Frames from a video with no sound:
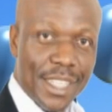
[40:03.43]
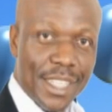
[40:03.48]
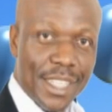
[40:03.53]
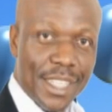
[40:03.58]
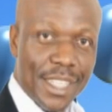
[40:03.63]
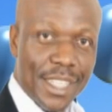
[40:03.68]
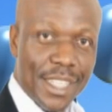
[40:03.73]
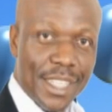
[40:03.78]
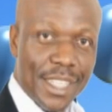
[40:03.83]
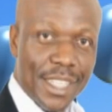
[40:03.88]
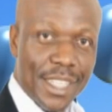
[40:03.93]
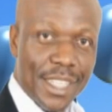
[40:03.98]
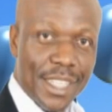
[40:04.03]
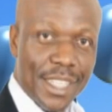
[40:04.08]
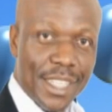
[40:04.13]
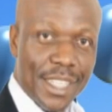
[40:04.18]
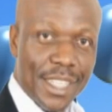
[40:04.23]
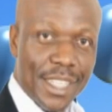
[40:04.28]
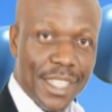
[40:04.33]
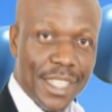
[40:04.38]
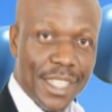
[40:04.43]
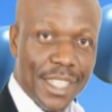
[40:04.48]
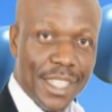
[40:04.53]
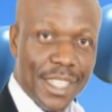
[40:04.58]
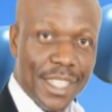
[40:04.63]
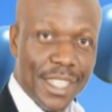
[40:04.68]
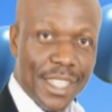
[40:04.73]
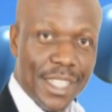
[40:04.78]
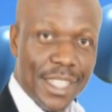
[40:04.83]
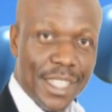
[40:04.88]

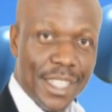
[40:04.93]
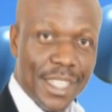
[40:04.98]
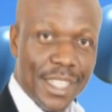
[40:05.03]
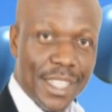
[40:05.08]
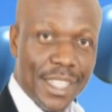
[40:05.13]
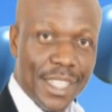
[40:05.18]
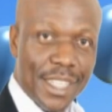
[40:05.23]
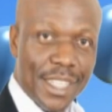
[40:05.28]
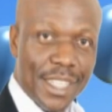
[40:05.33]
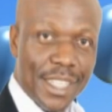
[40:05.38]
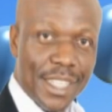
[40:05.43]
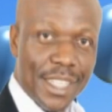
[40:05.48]
No one is speaking in this clip.